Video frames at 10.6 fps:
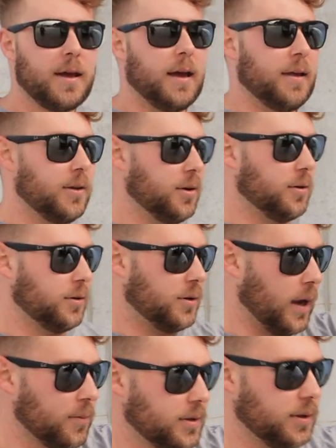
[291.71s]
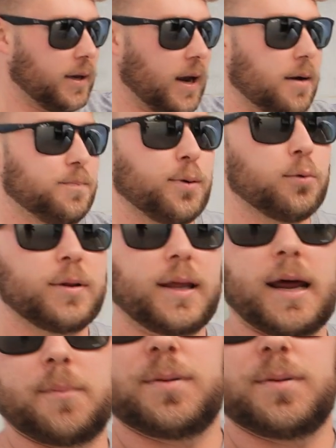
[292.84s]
and then you've got to come into the car and pull that up